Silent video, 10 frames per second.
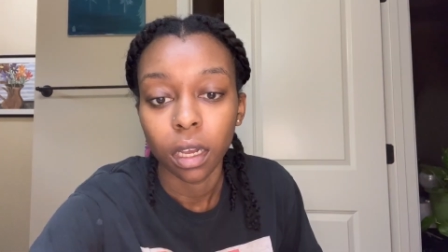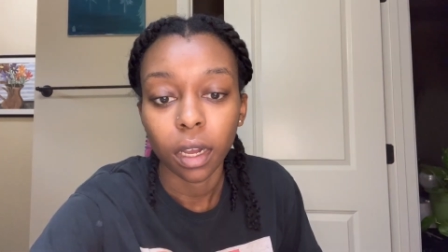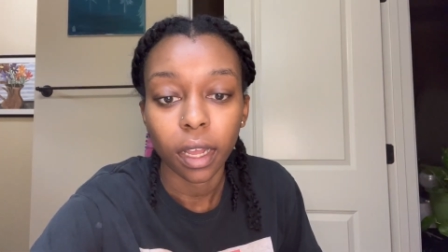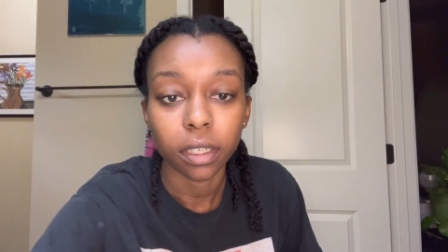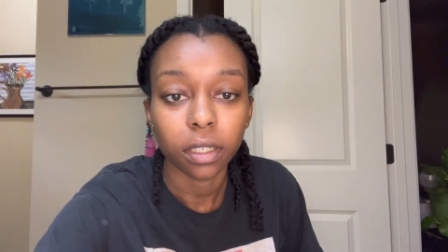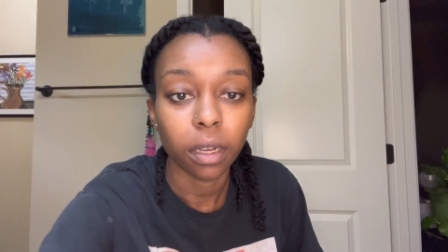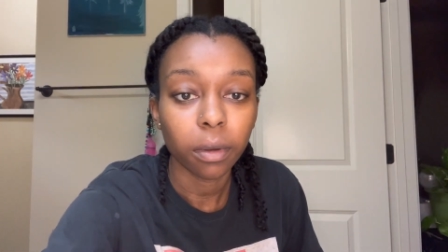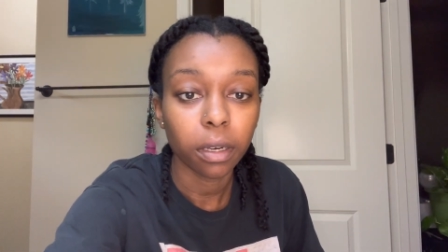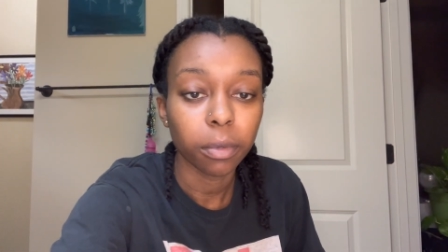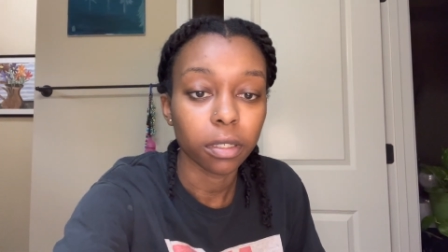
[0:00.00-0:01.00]
Okay, so I'm
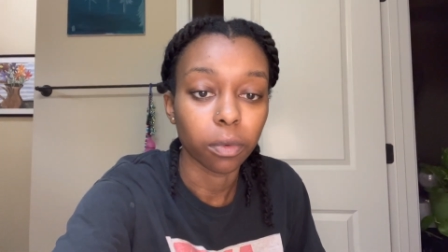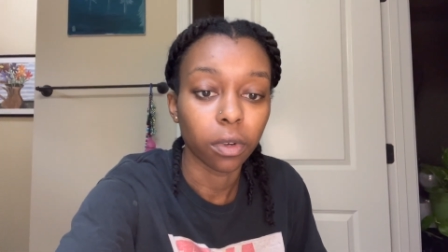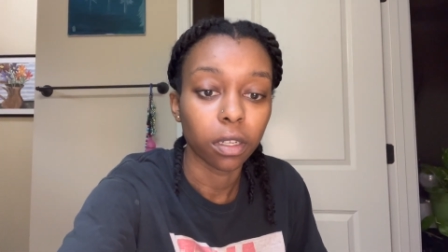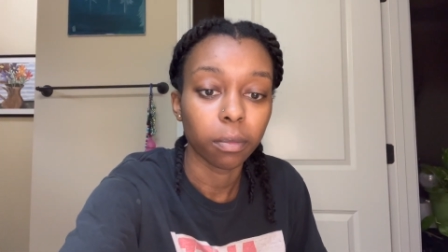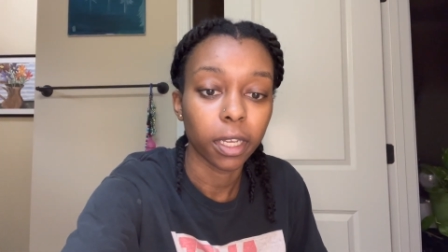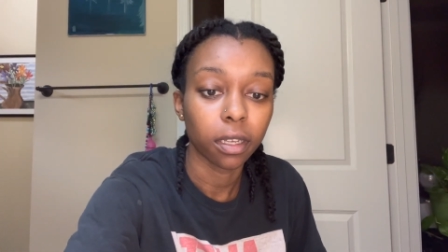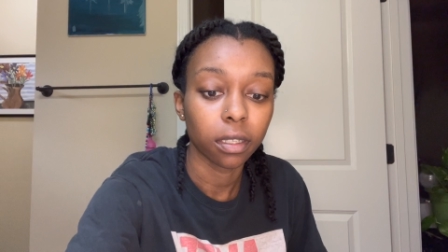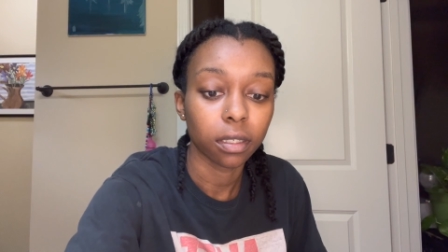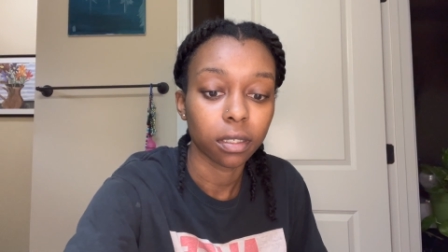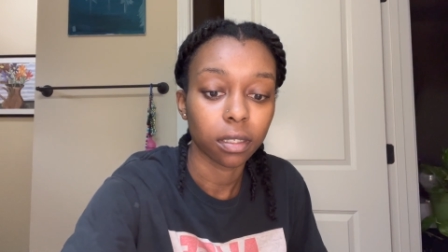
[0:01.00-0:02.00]
gonna put some oil on my
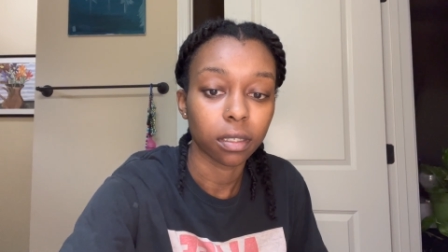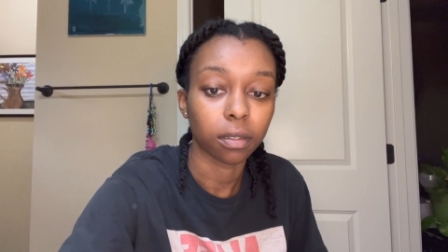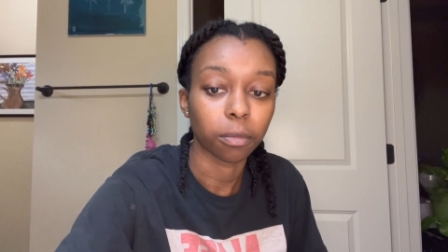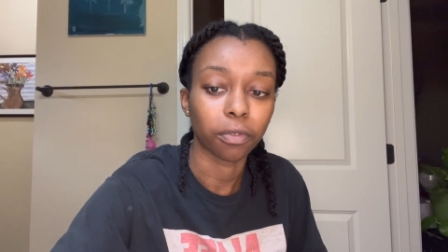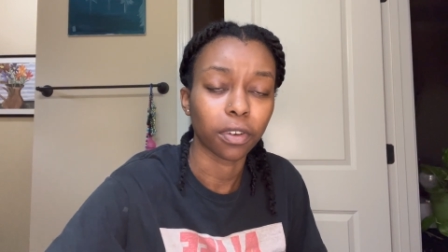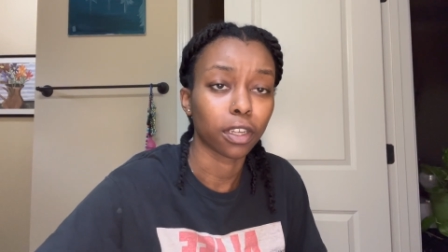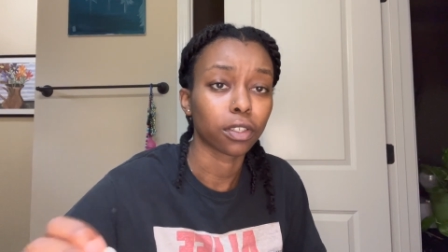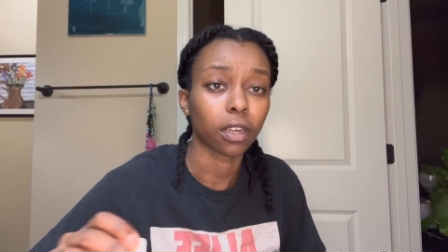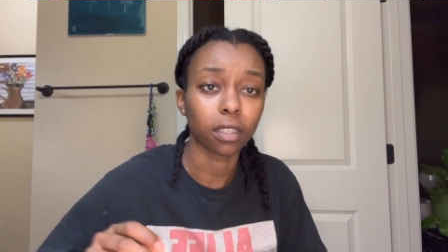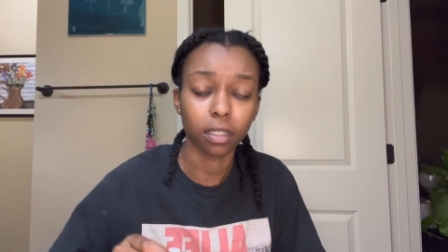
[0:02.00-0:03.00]
hands before I
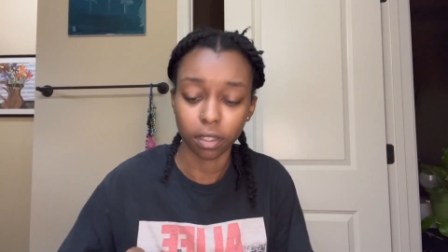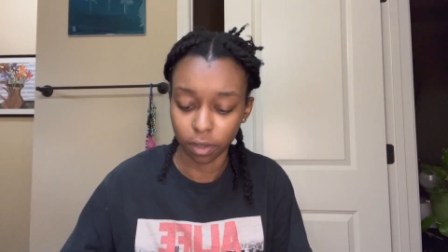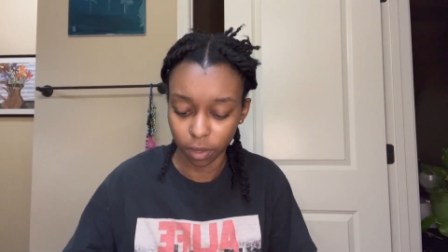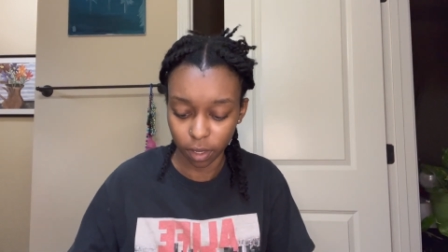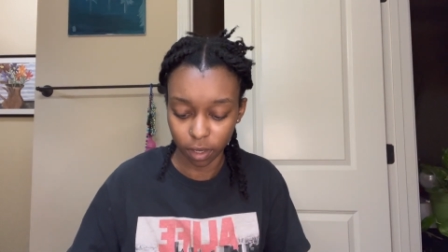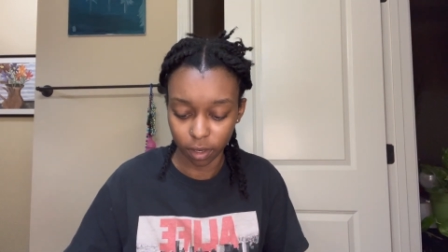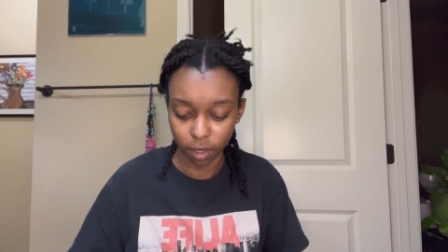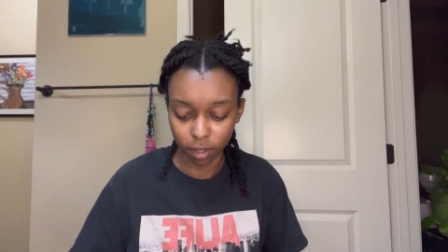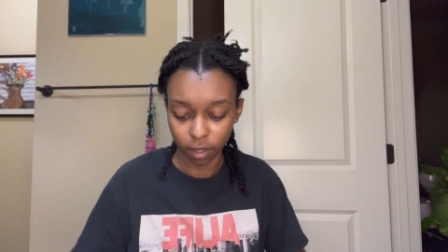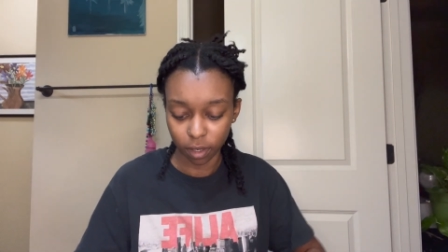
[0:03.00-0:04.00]
start this so it
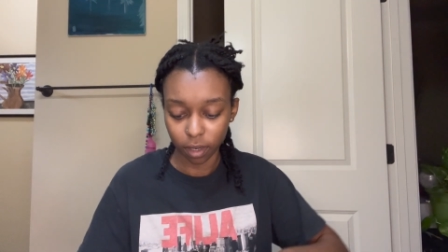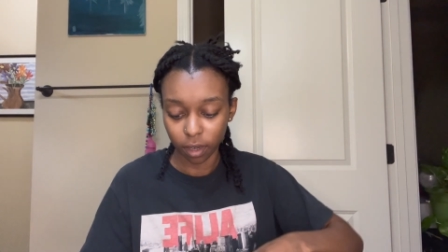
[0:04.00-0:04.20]
doesn't